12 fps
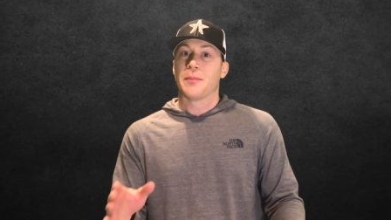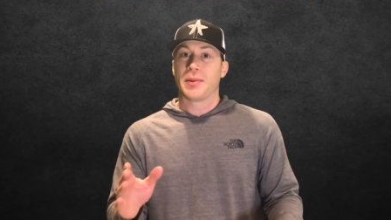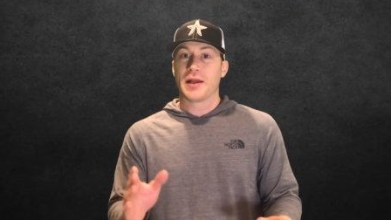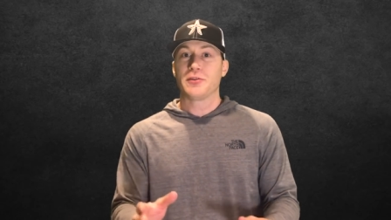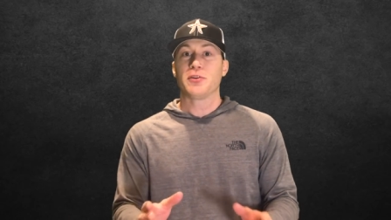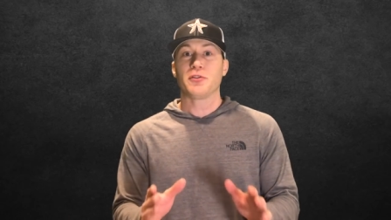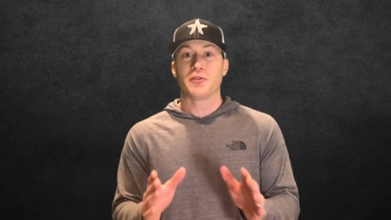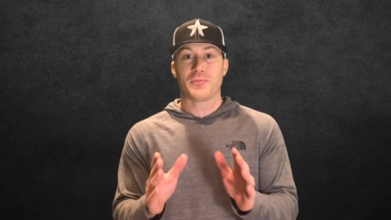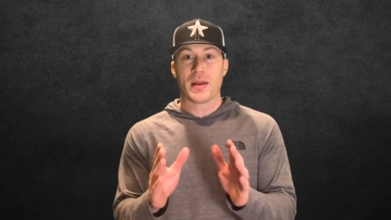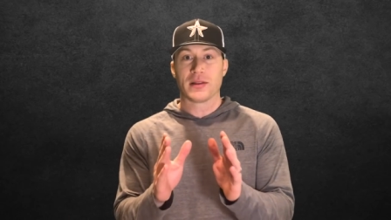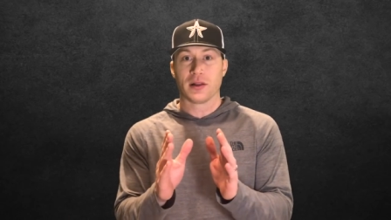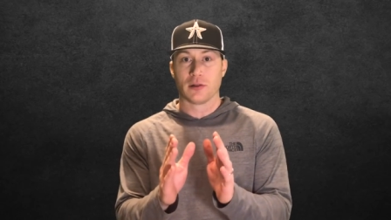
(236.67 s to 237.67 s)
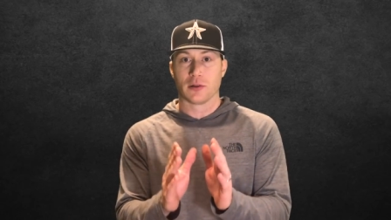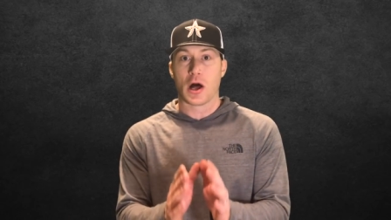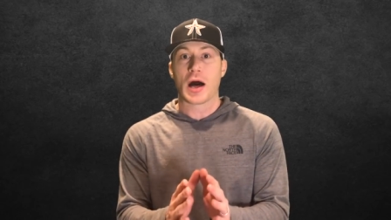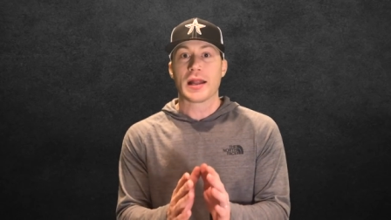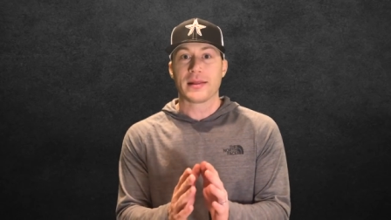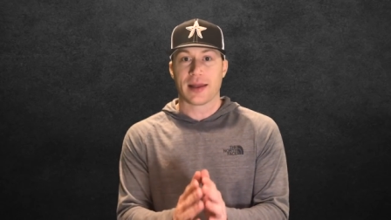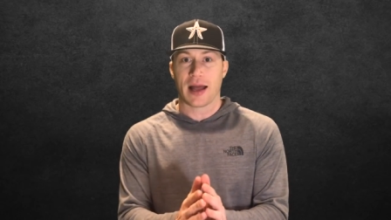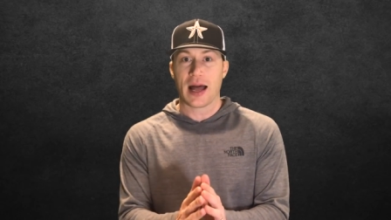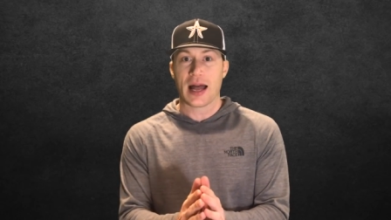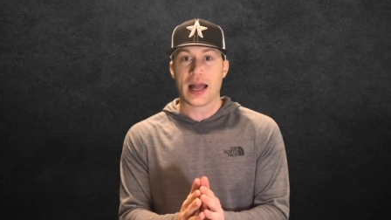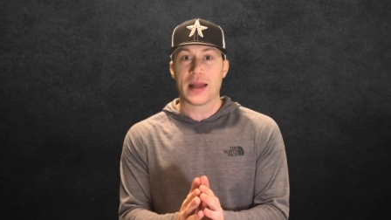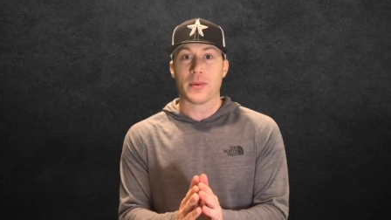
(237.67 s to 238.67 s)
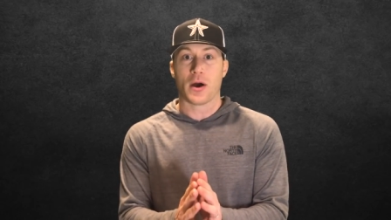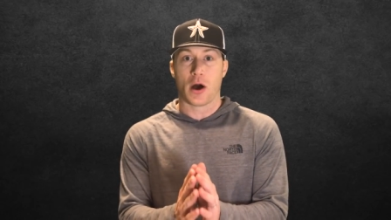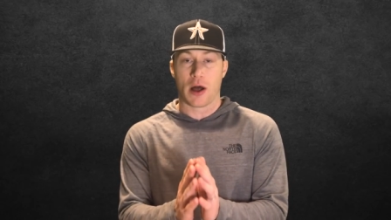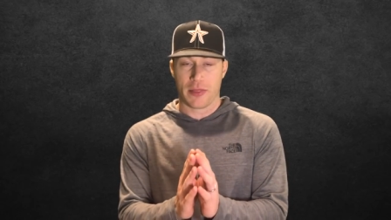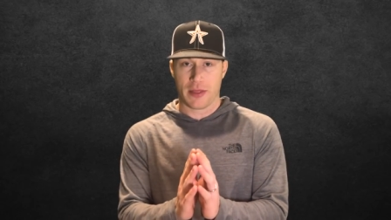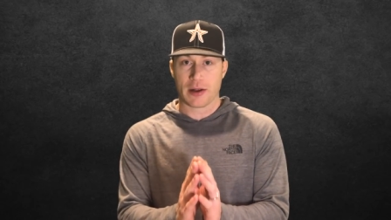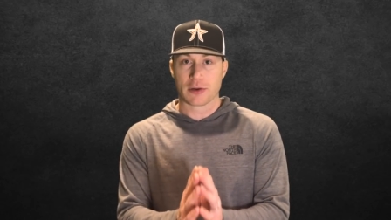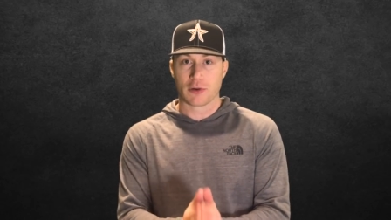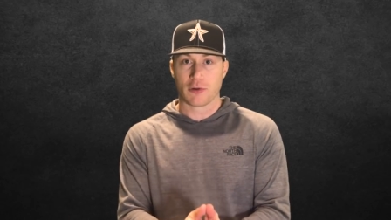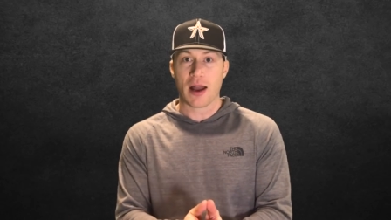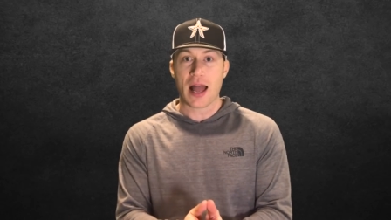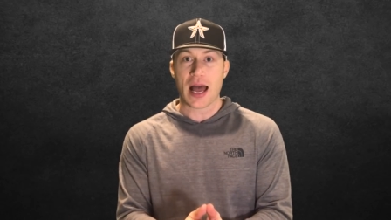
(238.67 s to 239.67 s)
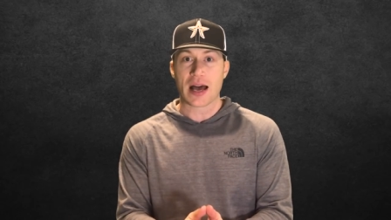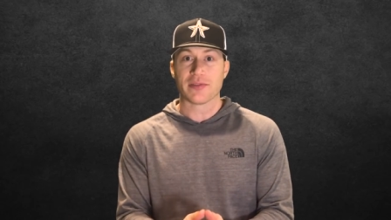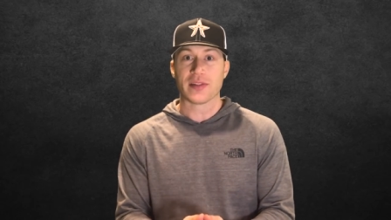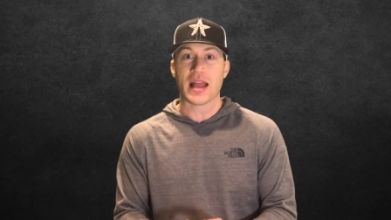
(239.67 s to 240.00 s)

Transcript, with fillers: pitchers spend a lot of time on their craft,